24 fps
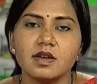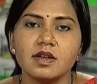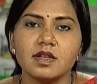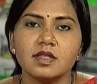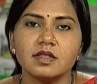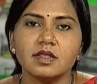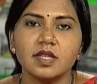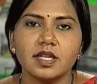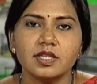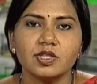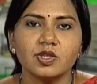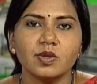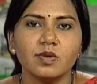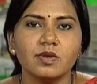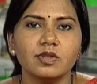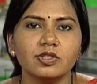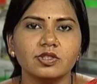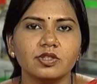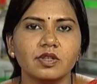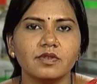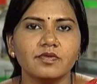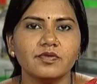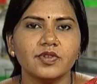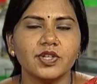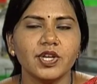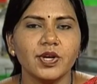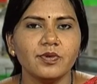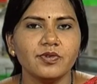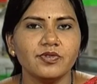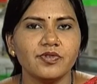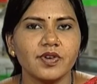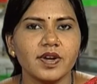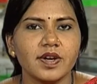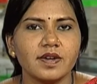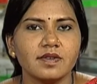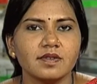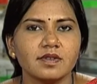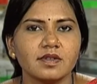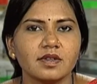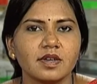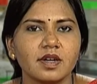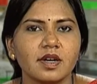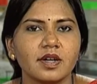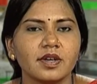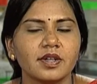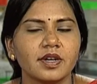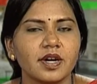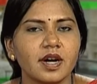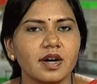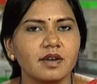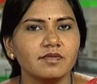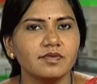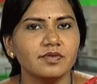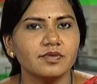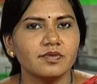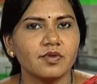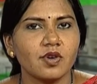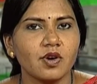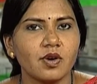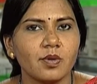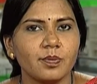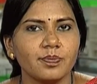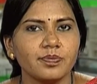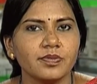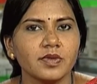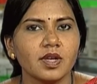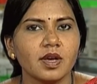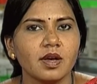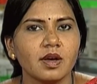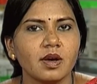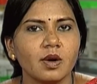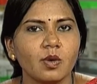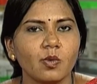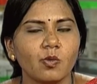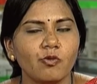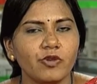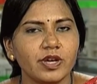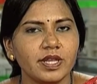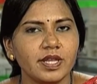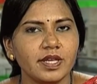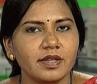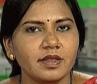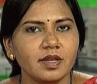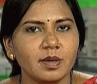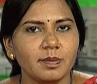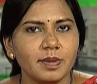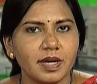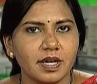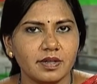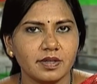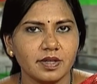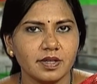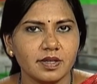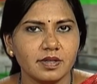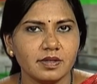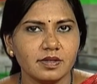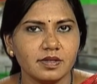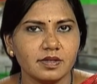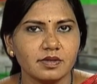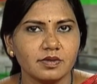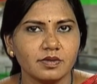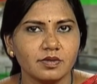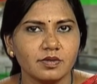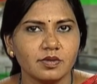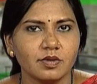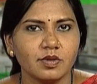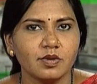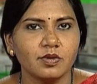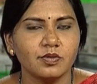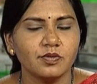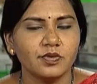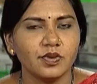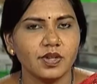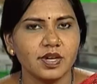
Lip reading: The source of nutrients comes from within the particles, for